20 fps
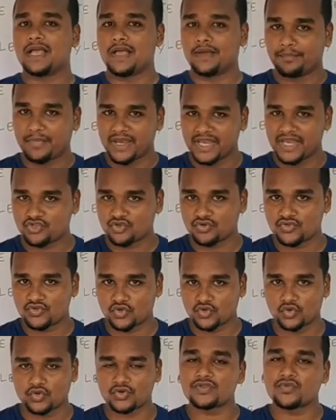based on
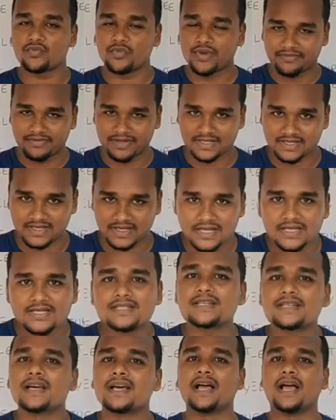source, we have
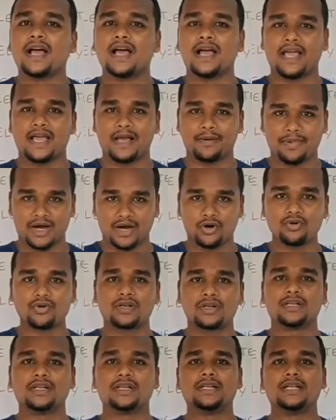discussed
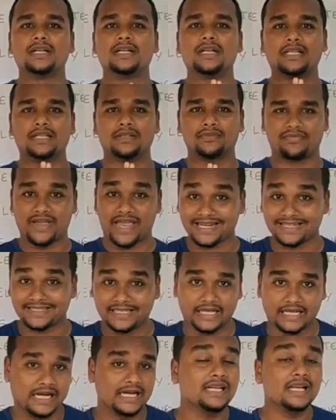about the fact
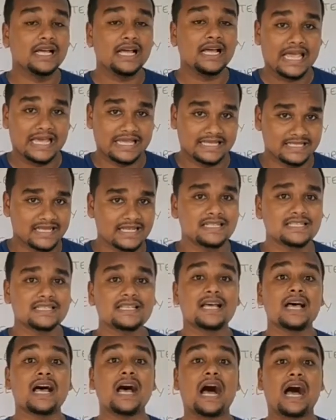that acids
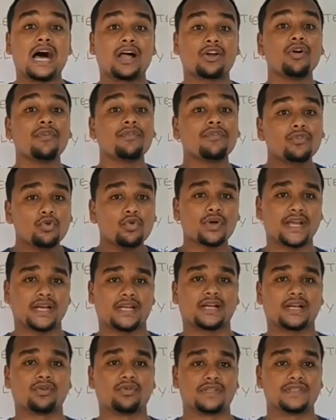are of two
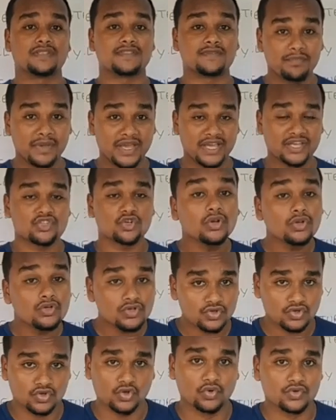categories based on
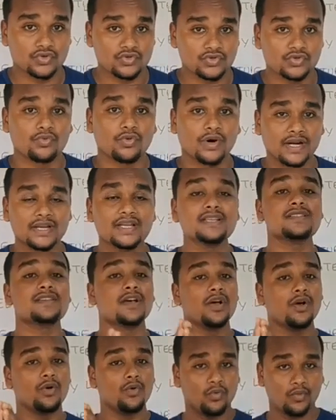source. One is
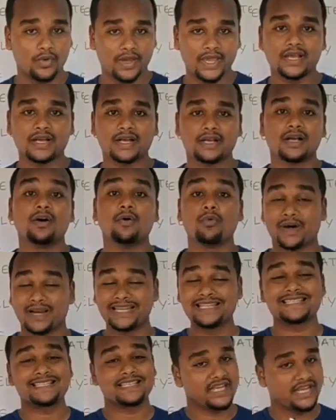weak, one
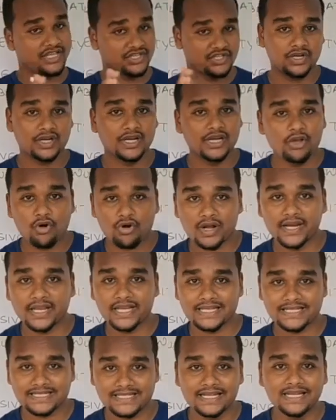is naturally occurring
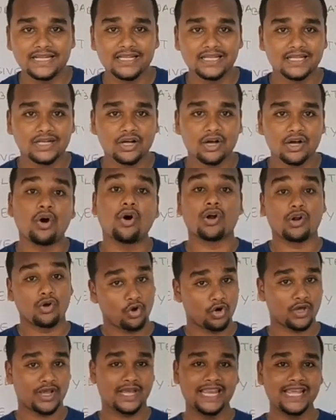acid or
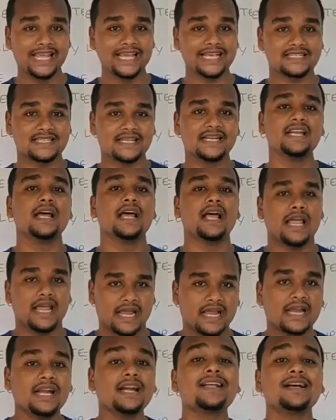organic acid,
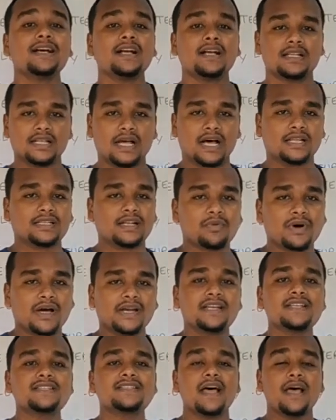and the other one
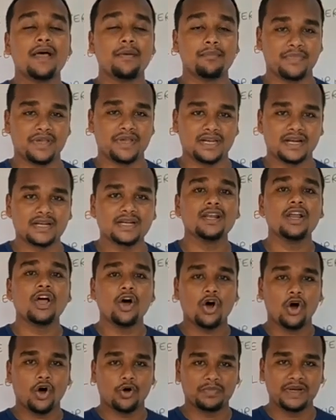is mineral
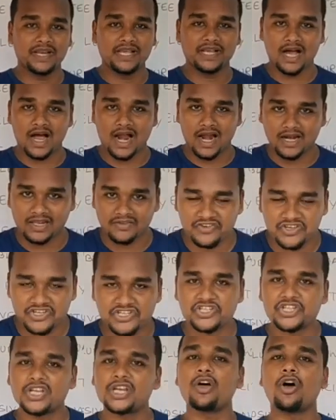/
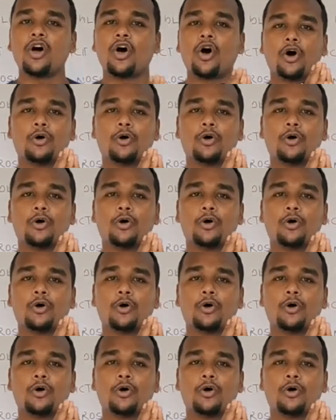artificial